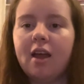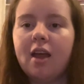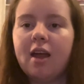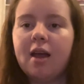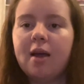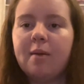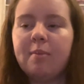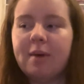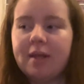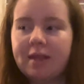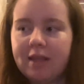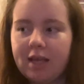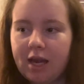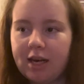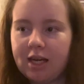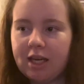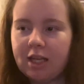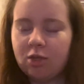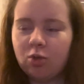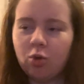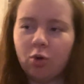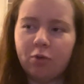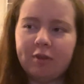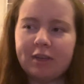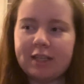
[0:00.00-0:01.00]
But then he
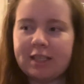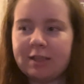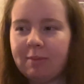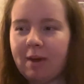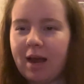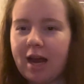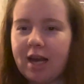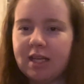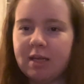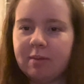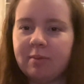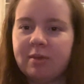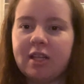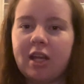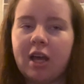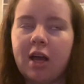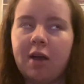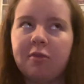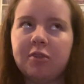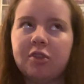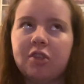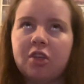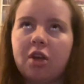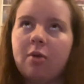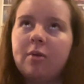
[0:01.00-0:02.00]
sort of explained himself,
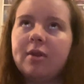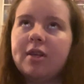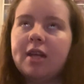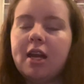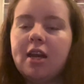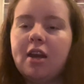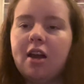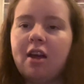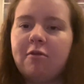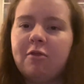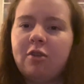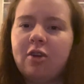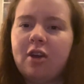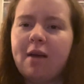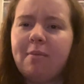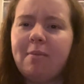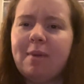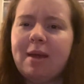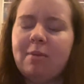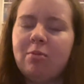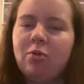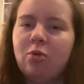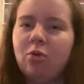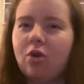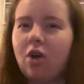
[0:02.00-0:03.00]
so then I feel like
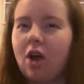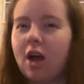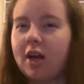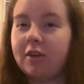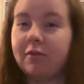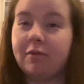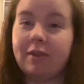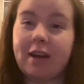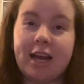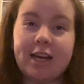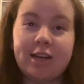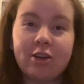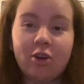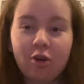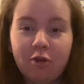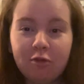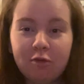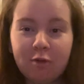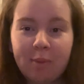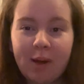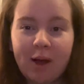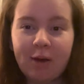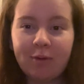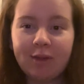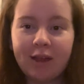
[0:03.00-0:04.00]
people kind of played off
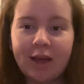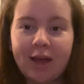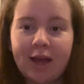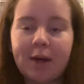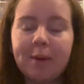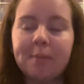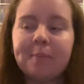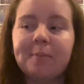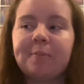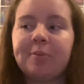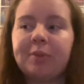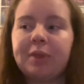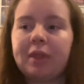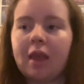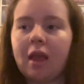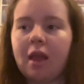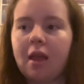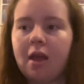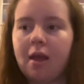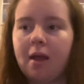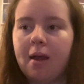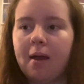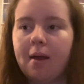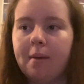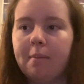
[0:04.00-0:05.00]
about that.
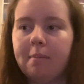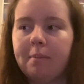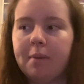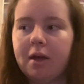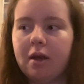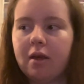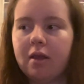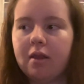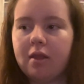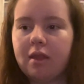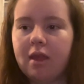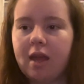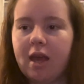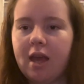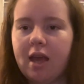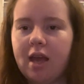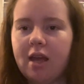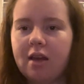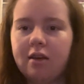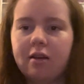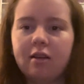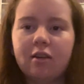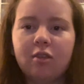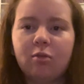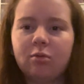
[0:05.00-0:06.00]
But
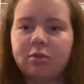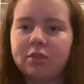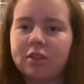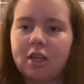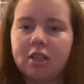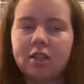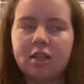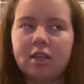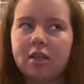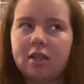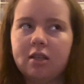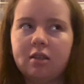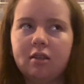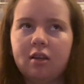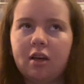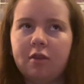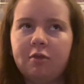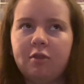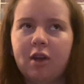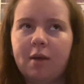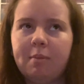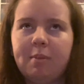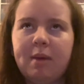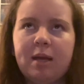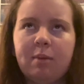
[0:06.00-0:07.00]
then all of a sudden, I feel
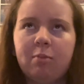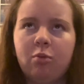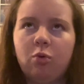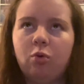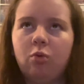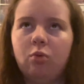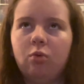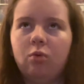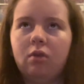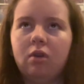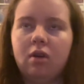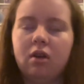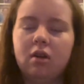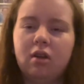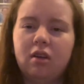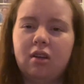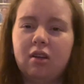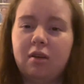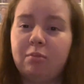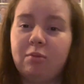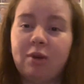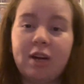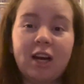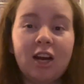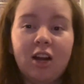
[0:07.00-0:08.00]
like people are
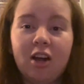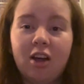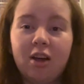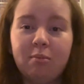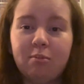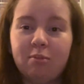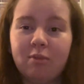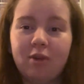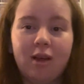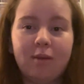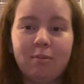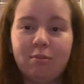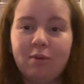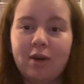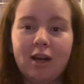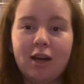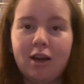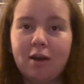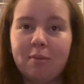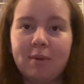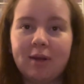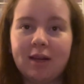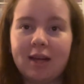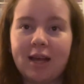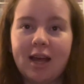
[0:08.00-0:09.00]
bringing it
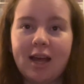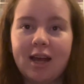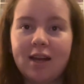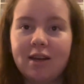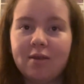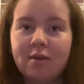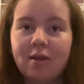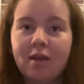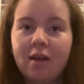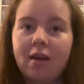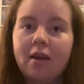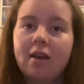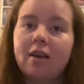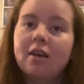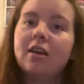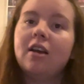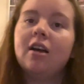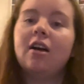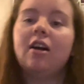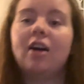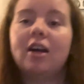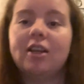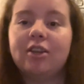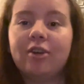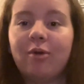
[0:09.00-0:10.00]
up again.
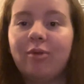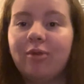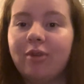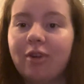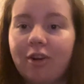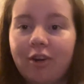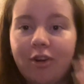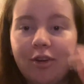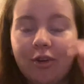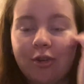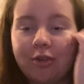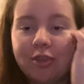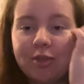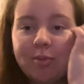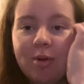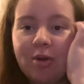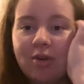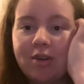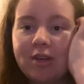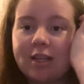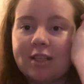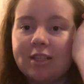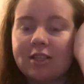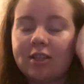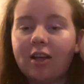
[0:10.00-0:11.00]
I don't know, to be
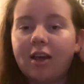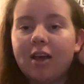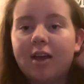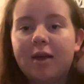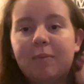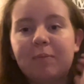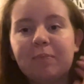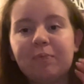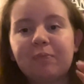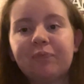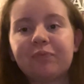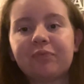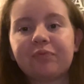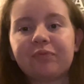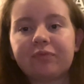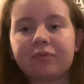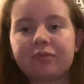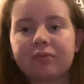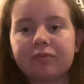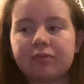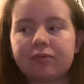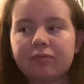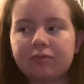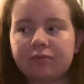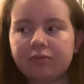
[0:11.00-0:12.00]
honest.
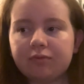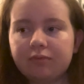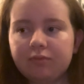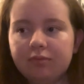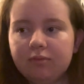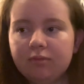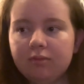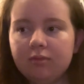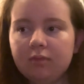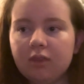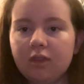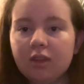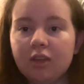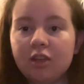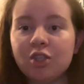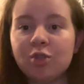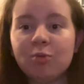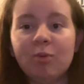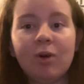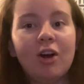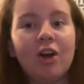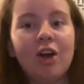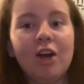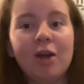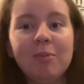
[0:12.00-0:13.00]
Do I
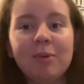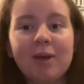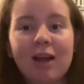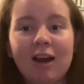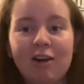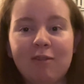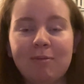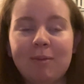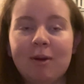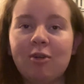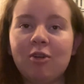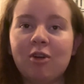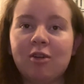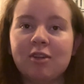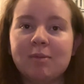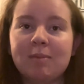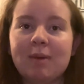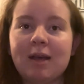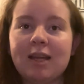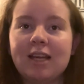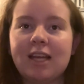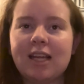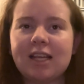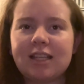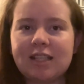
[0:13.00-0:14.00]
hope Gareth Bale comes back
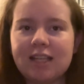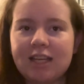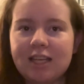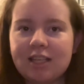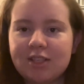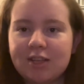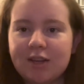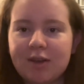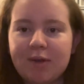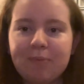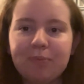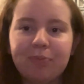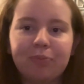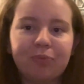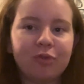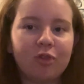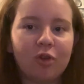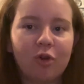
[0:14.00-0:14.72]
next season?